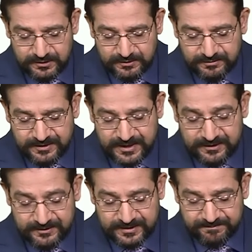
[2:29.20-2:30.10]

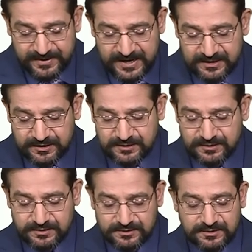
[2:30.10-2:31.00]
then the bank
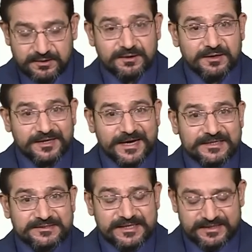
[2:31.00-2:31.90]

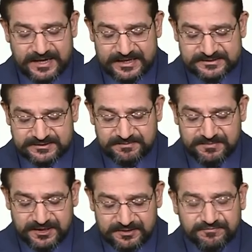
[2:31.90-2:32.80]
gets an
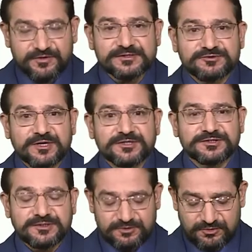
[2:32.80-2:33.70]
estimate of
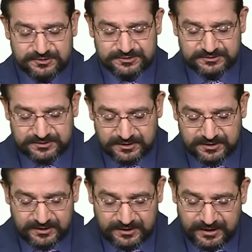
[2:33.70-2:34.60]
construction costs
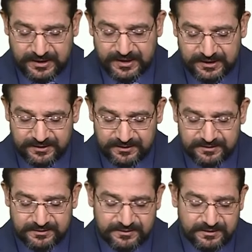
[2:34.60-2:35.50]

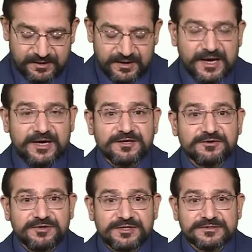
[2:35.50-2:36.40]
and
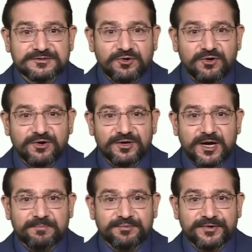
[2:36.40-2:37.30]
agrees on
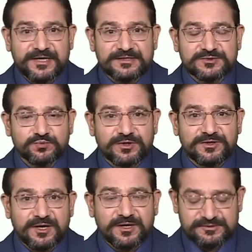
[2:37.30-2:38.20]
a price
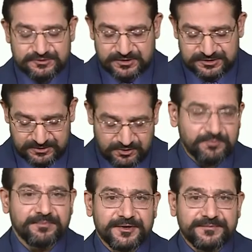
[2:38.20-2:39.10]
with a construction
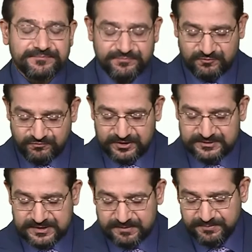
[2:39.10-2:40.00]
company. For
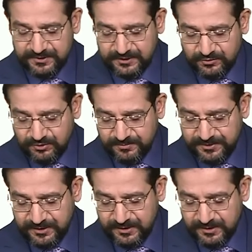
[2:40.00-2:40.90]
example, it could
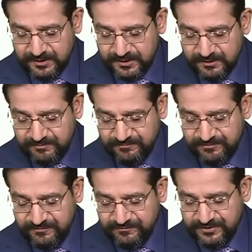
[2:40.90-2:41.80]
be
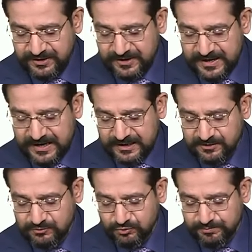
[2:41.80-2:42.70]
50 lakh
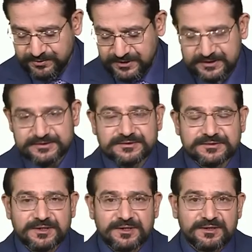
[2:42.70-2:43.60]
rupees.
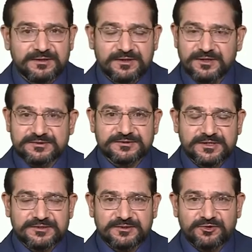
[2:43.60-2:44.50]
The
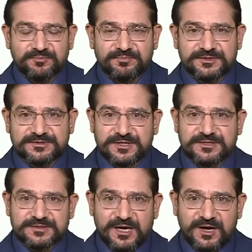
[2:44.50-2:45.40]
construction company
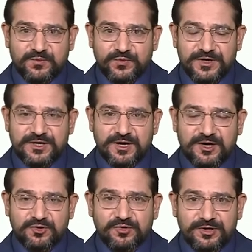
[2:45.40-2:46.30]
says, we
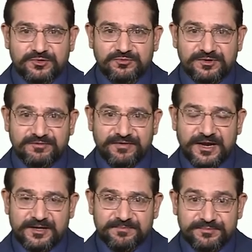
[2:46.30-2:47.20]
are going to
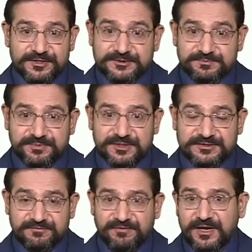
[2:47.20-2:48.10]
develop this
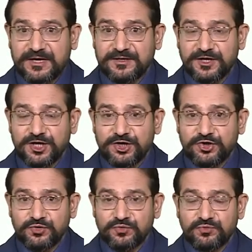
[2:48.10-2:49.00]
piece of land
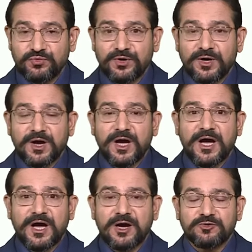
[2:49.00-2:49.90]
into a
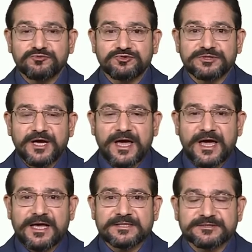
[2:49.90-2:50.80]
house
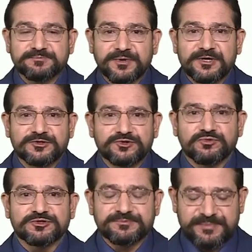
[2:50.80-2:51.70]
as per
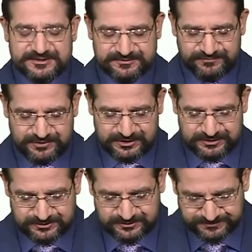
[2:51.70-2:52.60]
your
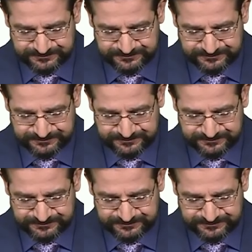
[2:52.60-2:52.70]
specifications.